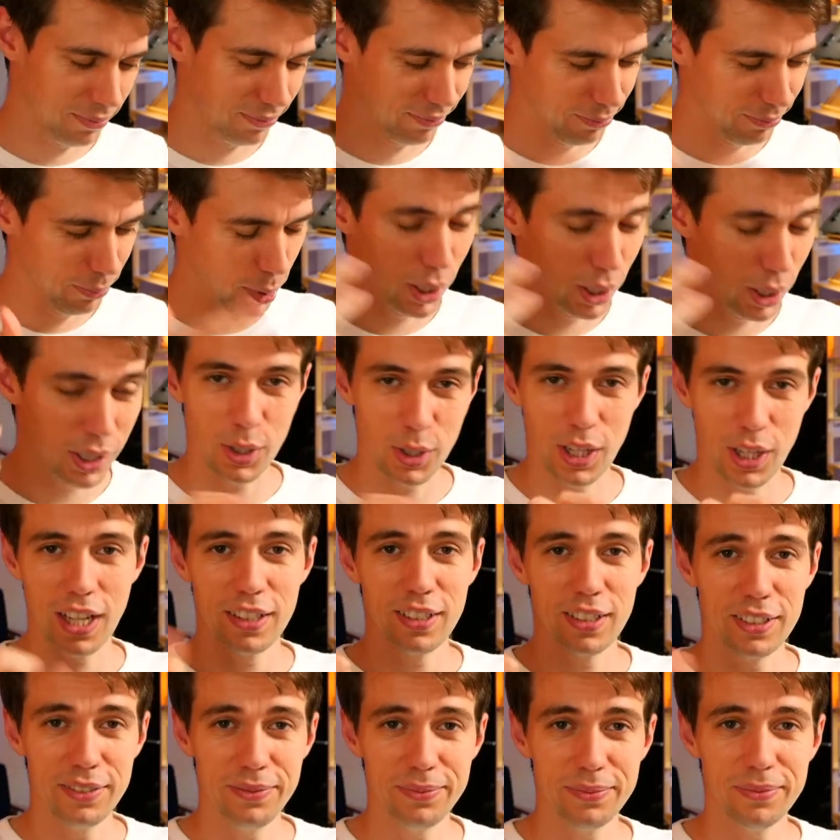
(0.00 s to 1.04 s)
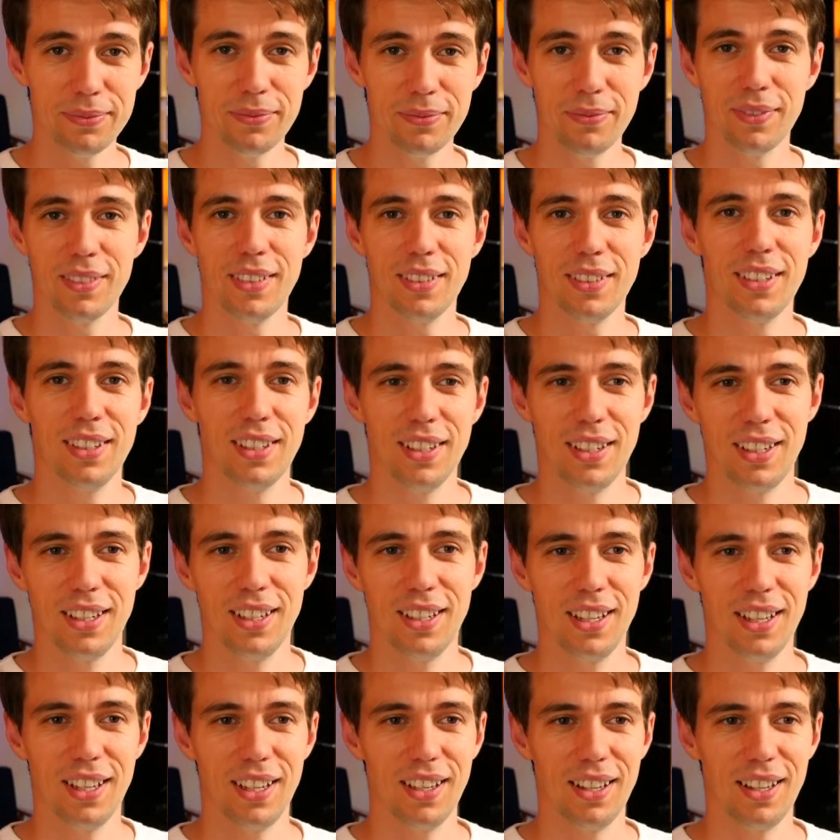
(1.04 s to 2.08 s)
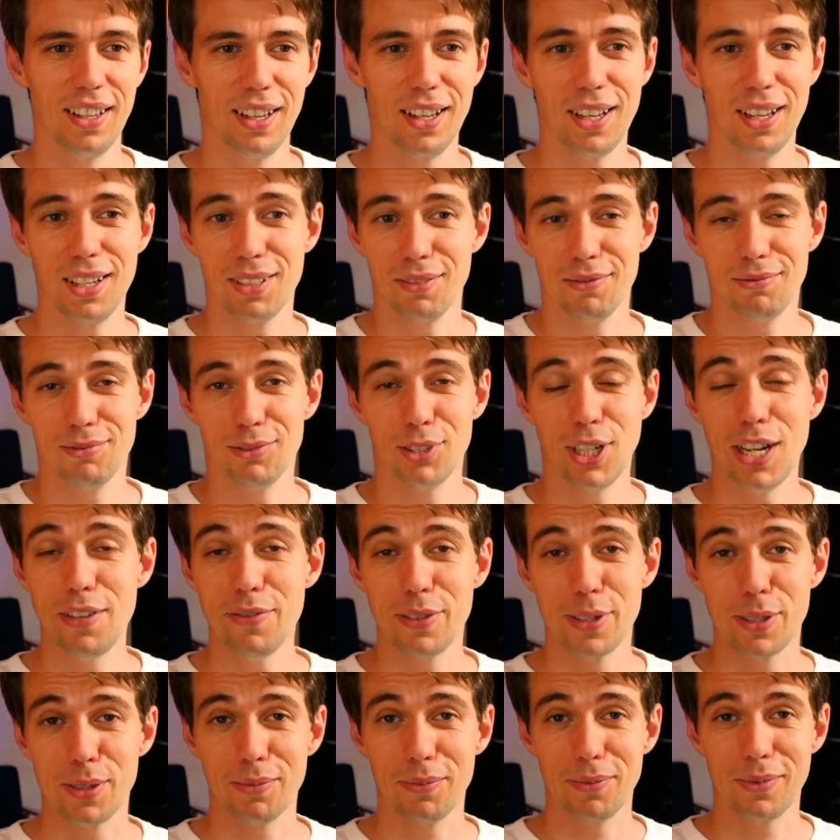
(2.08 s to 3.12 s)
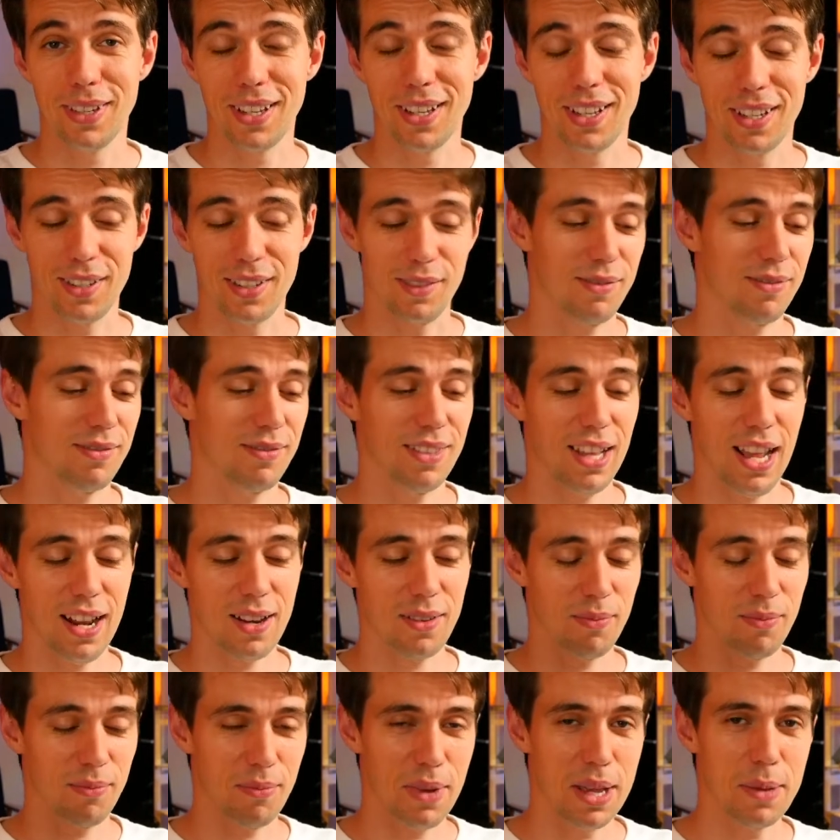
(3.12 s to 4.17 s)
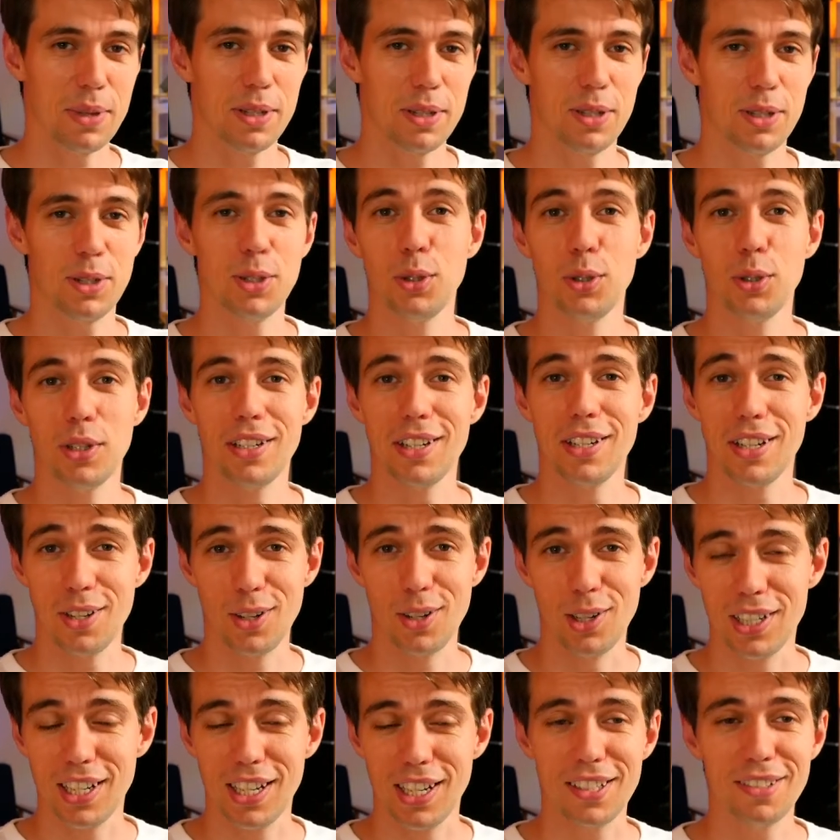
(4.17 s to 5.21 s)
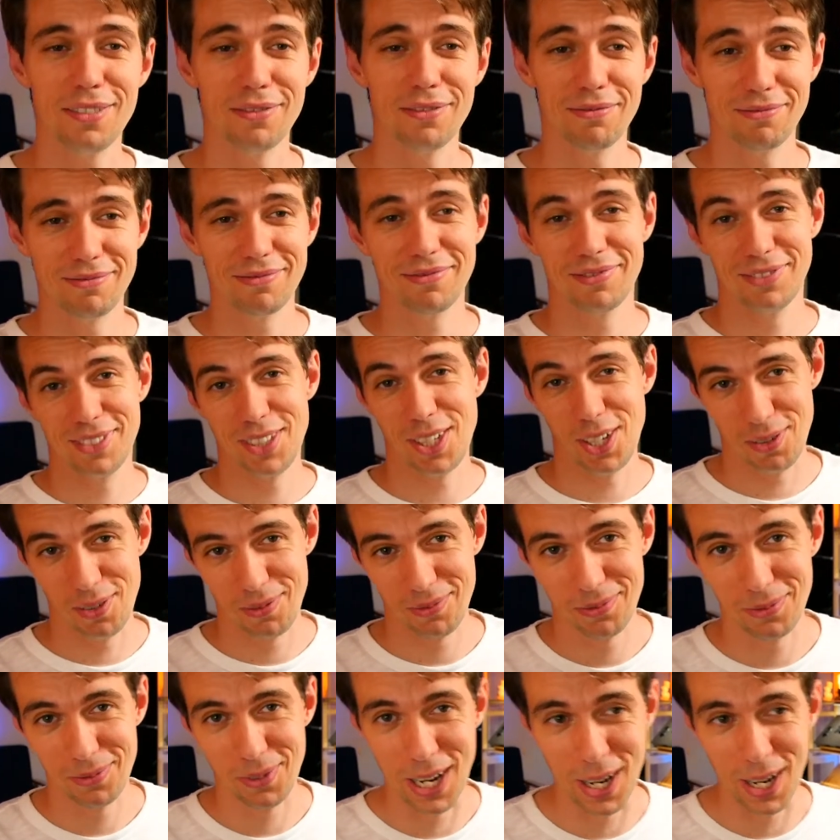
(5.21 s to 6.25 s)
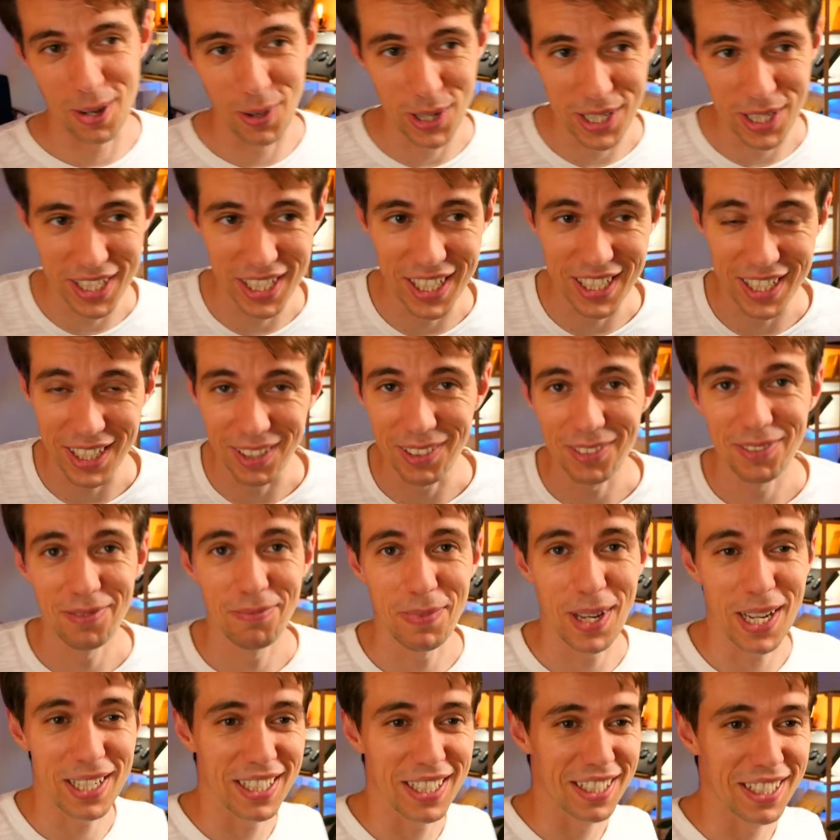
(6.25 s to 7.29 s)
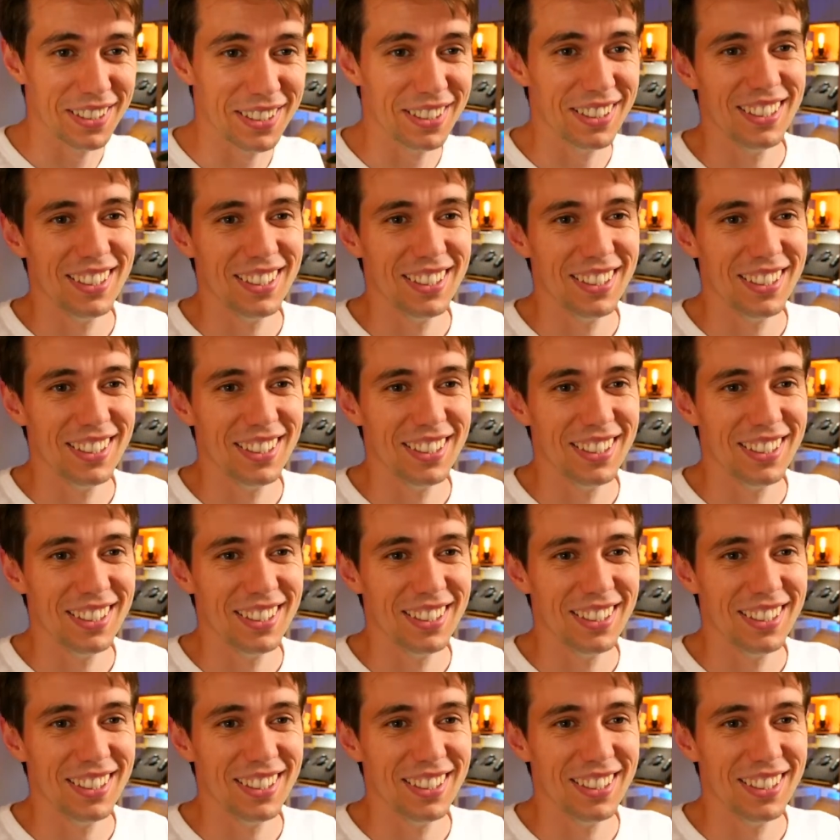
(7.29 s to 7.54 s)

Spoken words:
put it together and drive it, and then maybe tune it and all that. So when I was younger, back then.